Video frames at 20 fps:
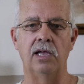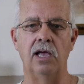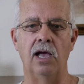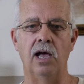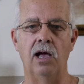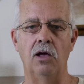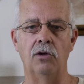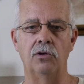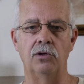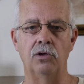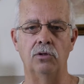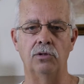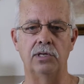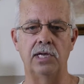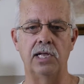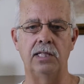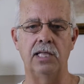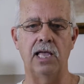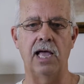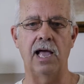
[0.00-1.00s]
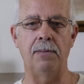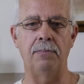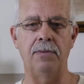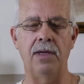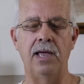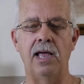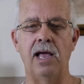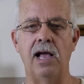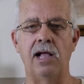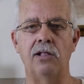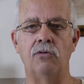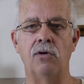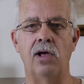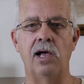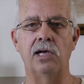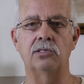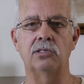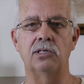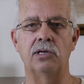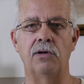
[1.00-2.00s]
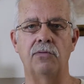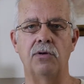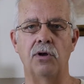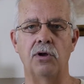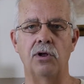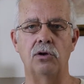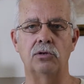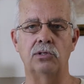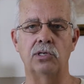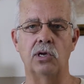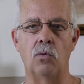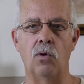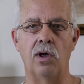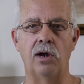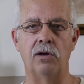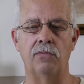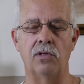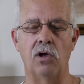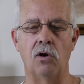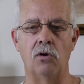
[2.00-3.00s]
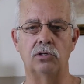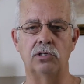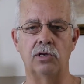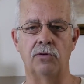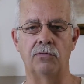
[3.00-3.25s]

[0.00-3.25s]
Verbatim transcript: You'll need the IP address if you're using one of those.